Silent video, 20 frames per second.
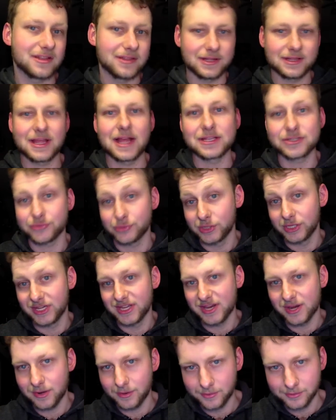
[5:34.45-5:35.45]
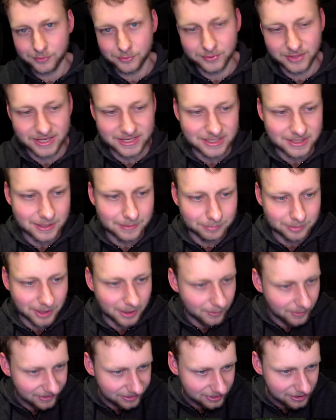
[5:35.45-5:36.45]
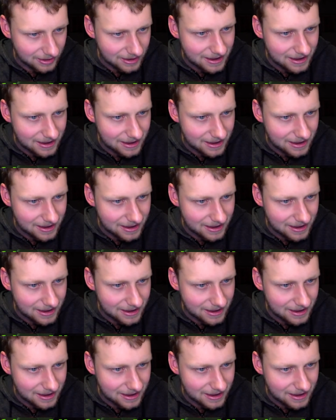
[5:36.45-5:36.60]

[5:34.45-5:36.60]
I think that's really a cool idea to play with.